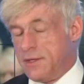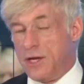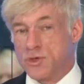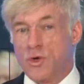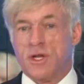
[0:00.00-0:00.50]

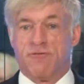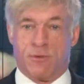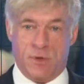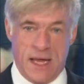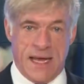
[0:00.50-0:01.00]
Now, turning
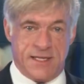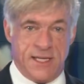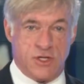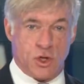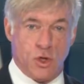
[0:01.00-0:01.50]
from
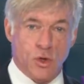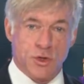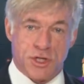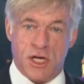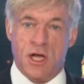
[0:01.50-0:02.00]
laity to
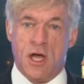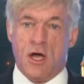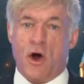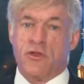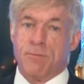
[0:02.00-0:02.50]
clergy,
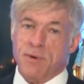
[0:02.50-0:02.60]
are the